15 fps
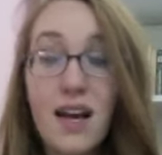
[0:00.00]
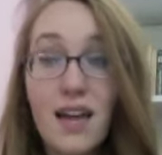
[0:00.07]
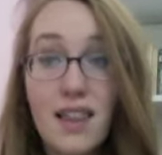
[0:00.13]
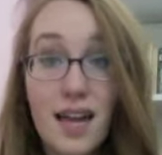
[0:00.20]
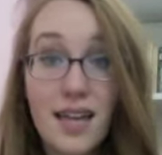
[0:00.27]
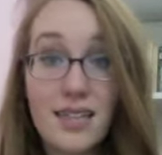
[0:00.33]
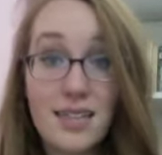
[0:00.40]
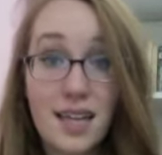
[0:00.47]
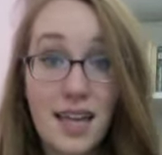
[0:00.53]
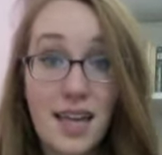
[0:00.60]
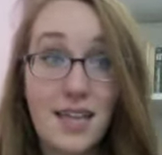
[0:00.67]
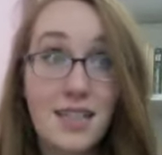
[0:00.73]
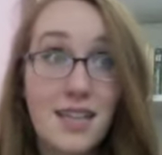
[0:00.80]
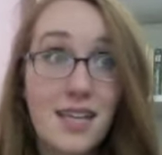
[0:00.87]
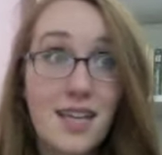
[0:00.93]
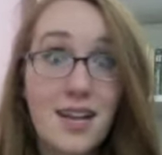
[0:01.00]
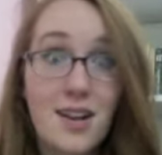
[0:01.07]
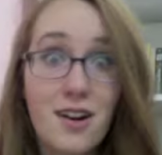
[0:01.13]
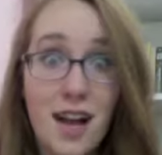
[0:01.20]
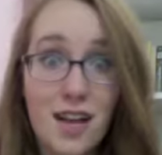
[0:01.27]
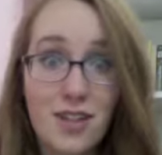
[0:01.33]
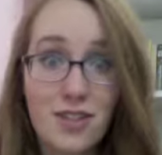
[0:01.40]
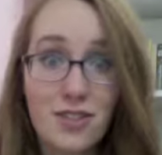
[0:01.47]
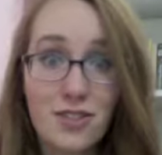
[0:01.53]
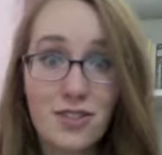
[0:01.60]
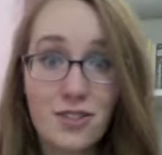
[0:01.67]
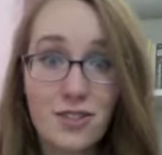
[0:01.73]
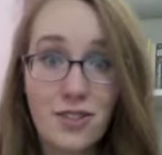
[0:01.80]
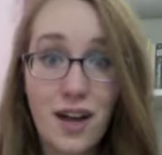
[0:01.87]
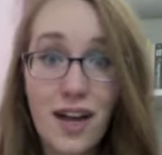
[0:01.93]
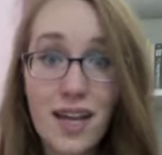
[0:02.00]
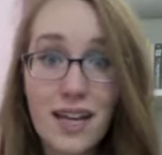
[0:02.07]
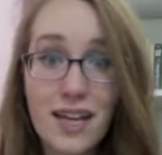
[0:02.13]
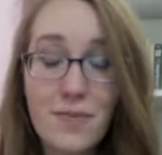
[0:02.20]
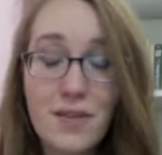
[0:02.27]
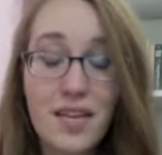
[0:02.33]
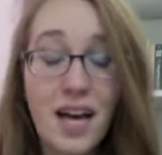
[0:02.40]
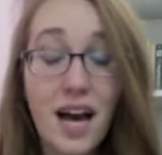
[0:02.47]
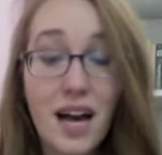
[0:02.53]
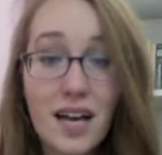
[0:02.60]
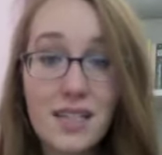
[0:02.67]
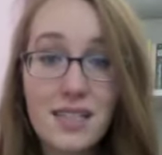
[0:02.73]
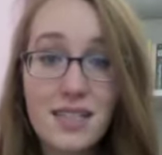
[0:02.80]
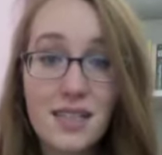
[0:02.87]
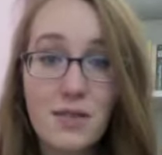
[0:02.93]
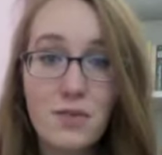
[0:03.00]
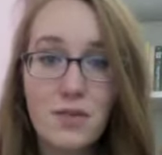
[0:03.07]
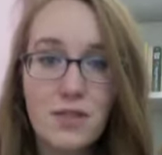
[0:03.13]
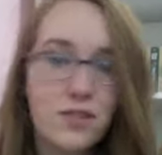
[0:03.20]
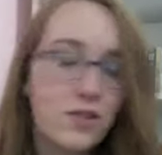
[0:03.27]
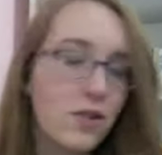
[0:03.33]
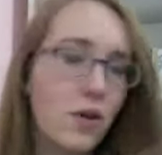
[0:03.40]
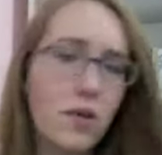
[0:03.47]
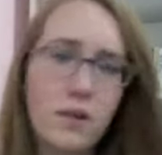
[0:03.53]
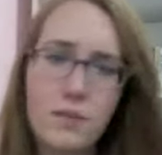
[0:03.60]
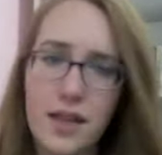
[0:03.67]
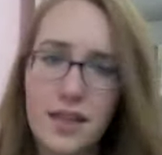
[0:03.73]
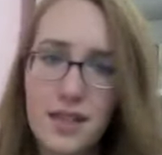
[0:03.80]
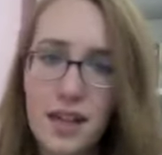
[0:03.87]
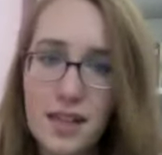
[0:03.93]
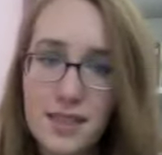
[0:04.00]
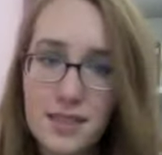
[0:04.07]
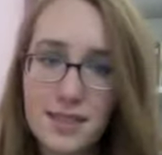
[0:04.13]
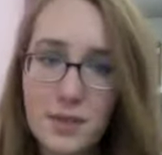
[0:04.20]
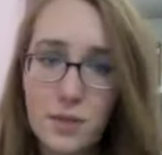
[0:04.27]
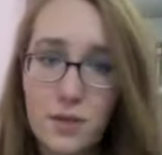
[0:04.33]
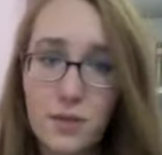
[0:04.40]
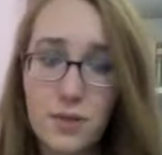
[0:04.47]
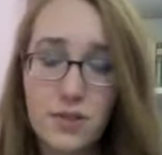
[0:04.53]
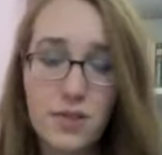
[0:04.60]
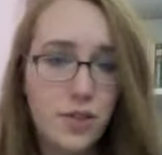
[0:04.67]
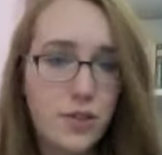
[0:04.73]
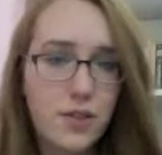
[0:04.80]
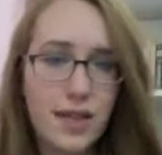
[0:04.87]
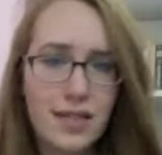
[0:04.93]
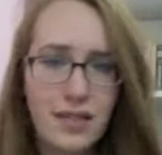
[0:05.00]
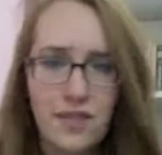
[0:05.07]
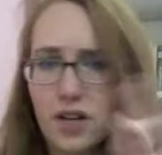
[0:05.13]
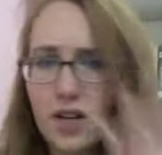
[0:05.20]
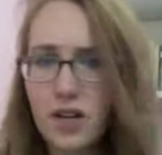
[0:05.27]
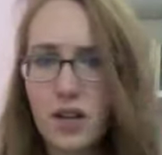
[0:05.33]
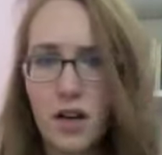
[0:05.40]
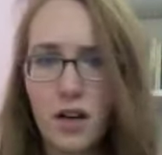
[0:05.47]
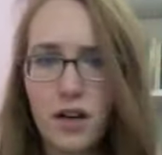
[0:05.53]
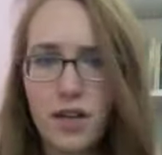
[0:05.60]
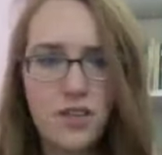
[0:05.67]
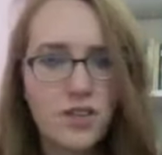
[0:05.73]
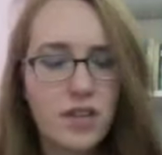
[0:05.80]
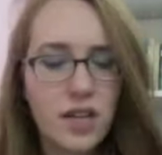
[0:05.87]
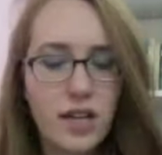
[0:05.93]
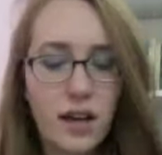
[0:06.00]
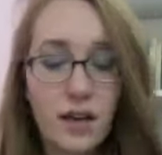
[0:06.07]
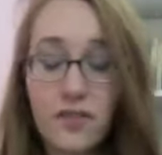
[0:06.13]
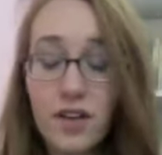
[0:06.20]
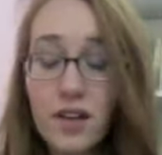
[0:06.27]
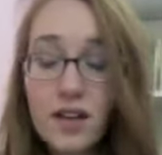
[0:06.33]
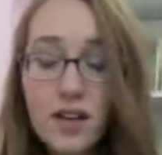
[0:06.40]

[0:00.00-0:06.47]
that has gained international notoriety because it was stolen by the Nazis in World War II and has a very long history of